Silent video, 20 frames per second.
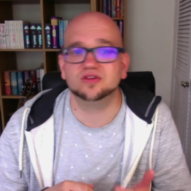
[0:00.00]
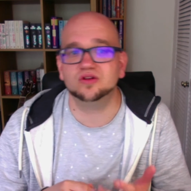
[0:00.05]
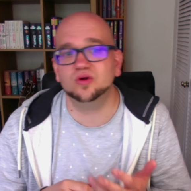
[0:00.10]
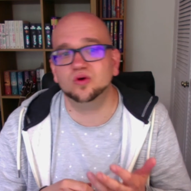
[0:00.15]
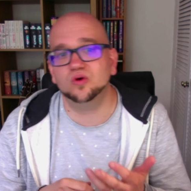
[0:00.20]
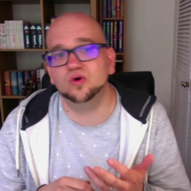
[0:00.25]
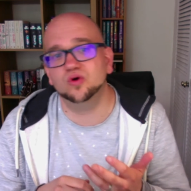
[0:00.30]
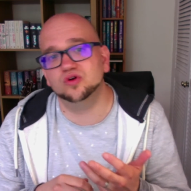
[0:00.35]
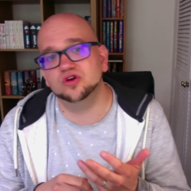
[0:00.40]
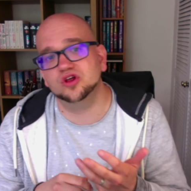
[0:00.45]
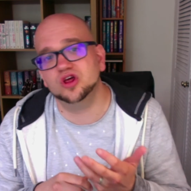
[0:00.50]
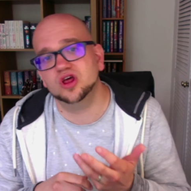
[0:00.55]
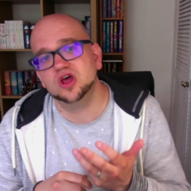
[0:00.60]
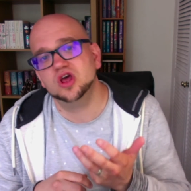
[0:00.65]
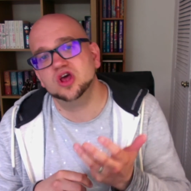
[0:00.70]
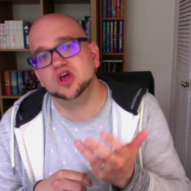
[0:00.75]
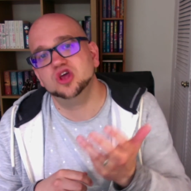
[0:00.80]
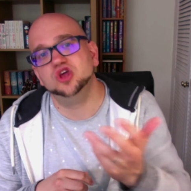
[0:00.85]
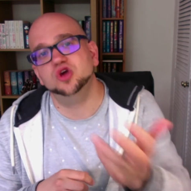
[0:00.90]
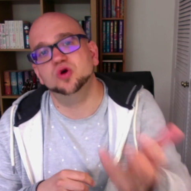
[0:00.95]
Lord,
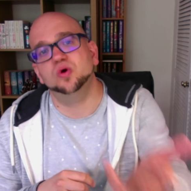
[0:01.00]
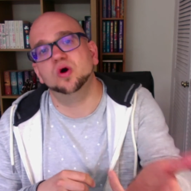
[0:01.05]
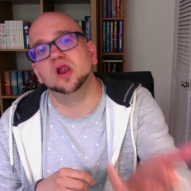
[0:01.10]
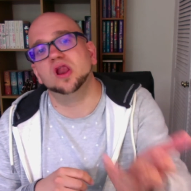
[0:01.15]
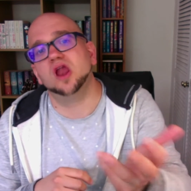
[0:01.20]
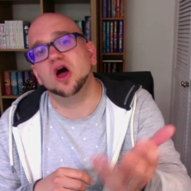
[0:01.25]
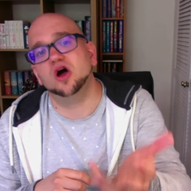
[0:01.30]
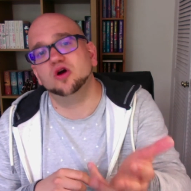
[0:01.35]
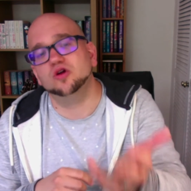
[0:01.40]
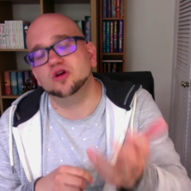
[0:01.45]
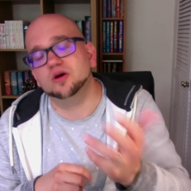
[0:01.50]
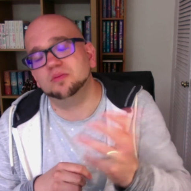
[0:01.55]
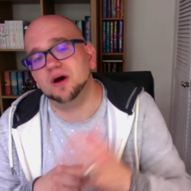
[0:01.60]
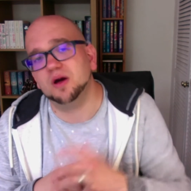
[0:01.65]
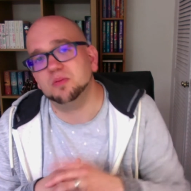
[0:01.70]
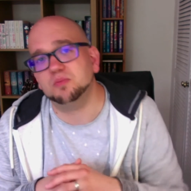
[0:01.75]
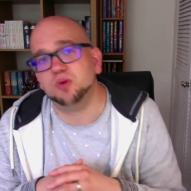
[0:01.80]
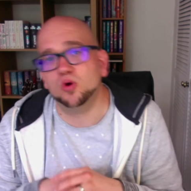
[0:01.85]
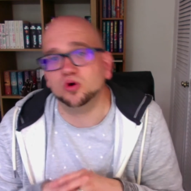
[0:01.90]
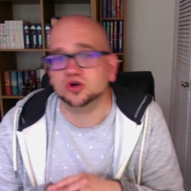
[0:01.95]
you alone are my
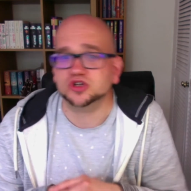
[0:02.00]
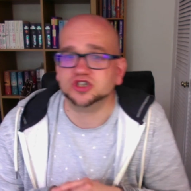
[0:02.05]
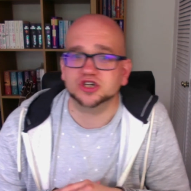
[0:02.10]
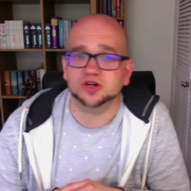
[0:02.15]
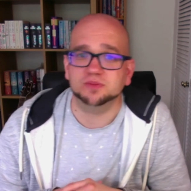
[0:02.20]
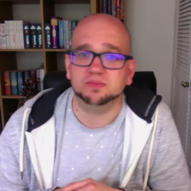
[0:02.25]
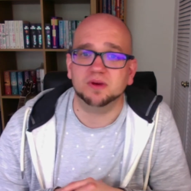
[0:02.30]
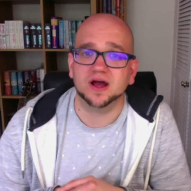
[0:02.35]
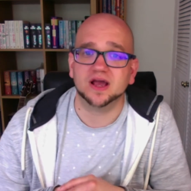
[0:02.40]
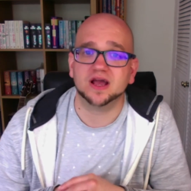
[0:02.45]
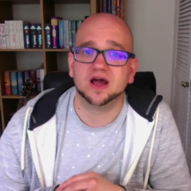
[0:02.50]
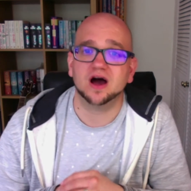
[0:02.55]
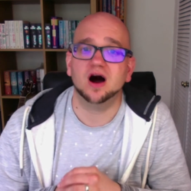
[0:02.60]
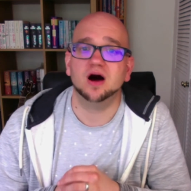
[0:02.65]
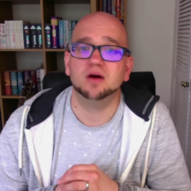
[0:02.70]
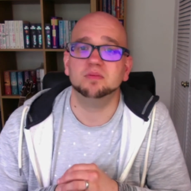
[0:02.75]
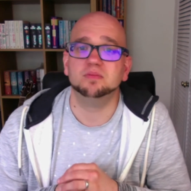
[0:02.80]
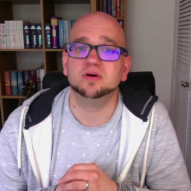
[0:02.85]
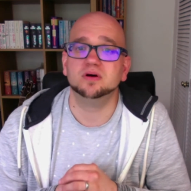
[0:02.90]
portion and my cup.